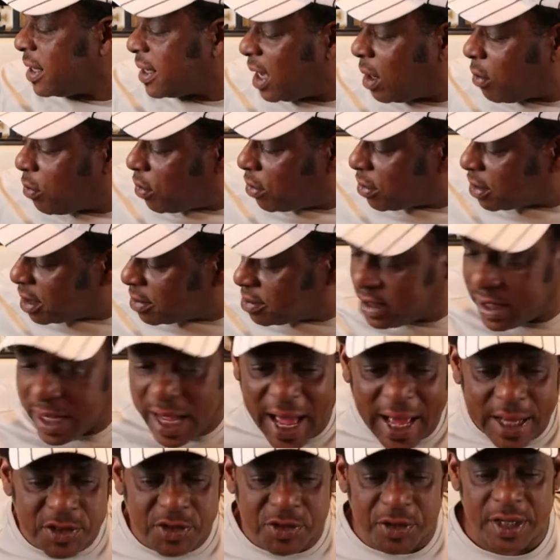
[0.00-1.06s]
I think I woke up
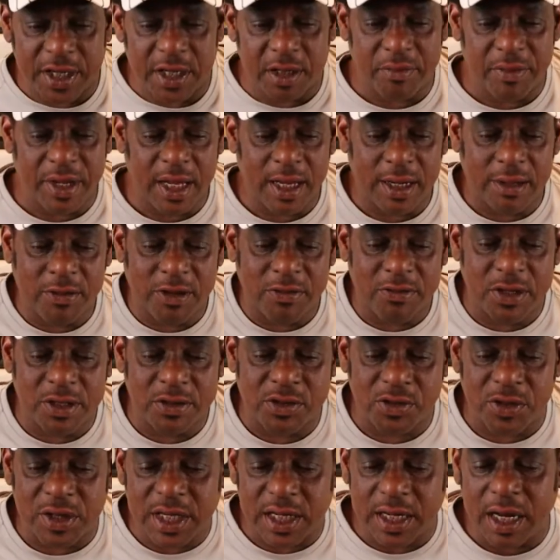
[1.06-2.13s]
dehydrated, man. I'm over here
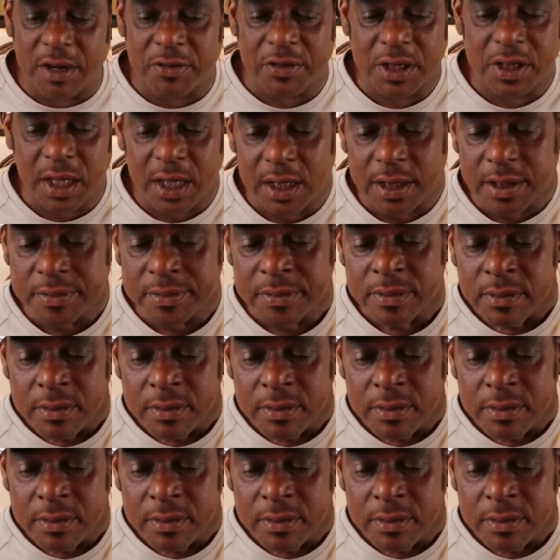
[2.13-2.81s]
drinking everything.